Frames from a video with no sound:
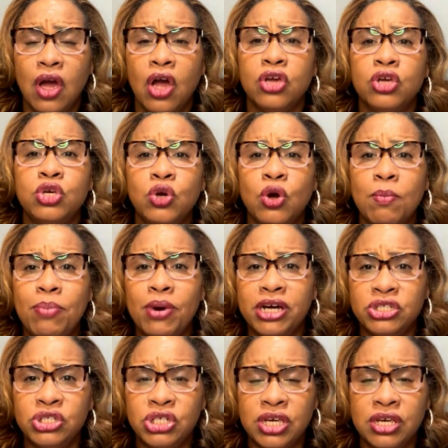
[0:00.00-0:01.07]
Your
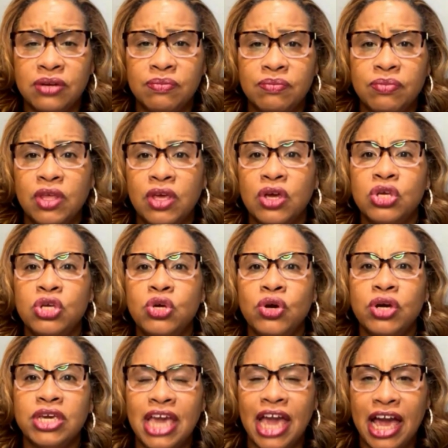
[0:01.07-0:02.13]
budget, your
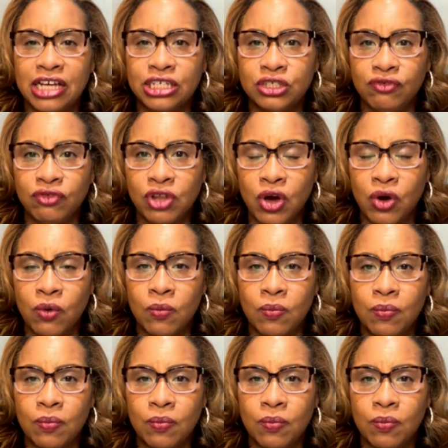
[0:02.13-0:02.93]
cash flow.